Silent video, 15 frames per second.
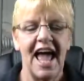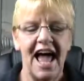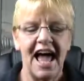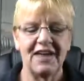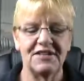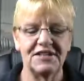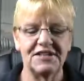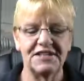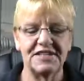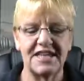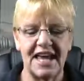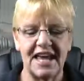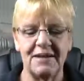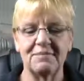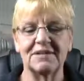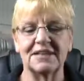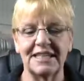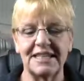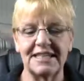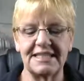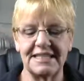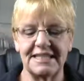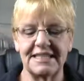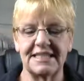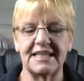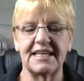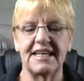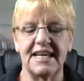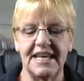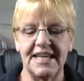and the same list
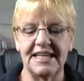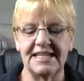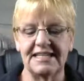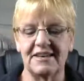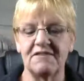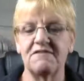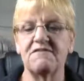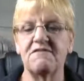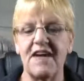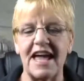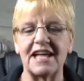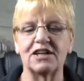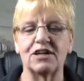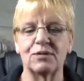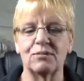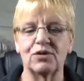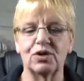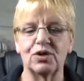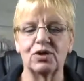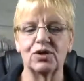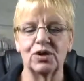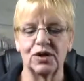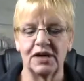is available.